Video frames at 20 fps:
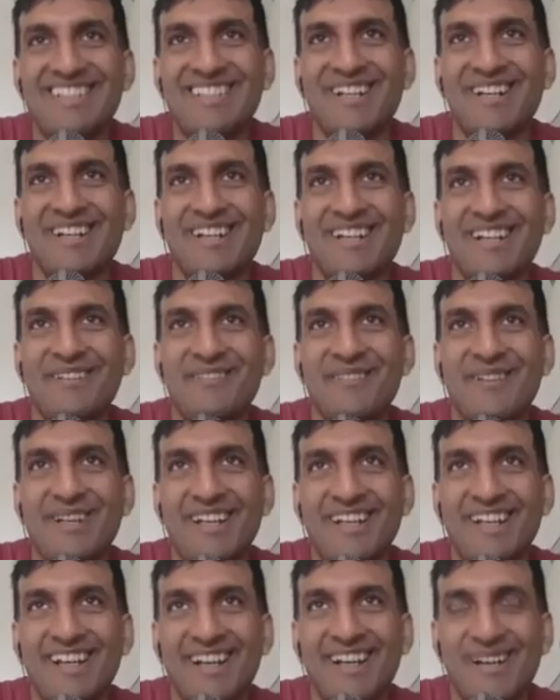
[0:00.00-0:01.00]
talking
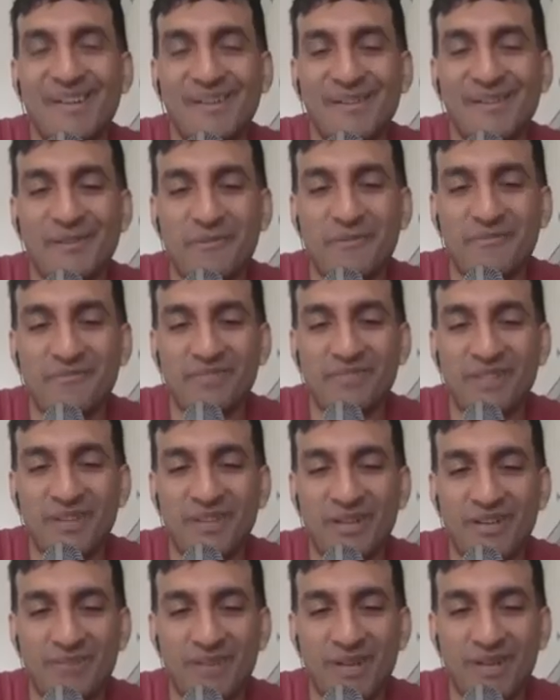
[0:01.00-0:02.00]
about how
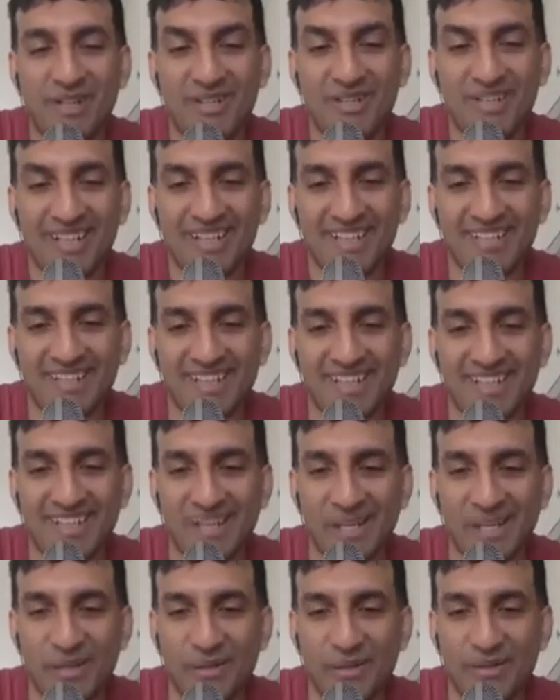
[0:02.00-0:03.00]
you're in Montreal right
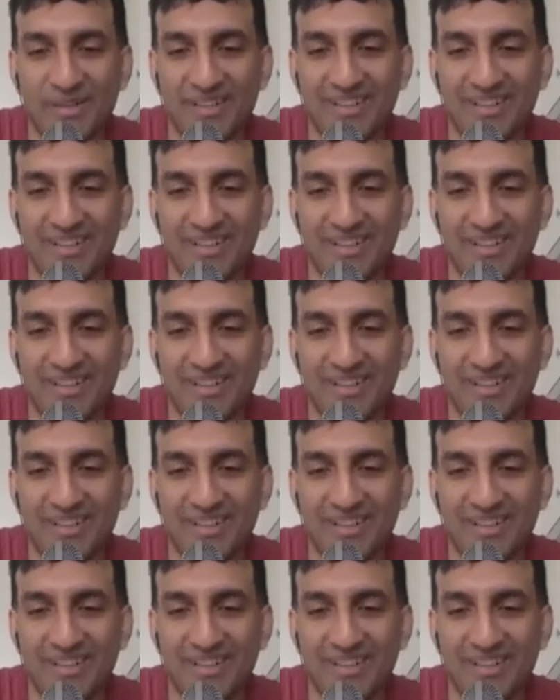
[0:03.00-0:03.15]
now.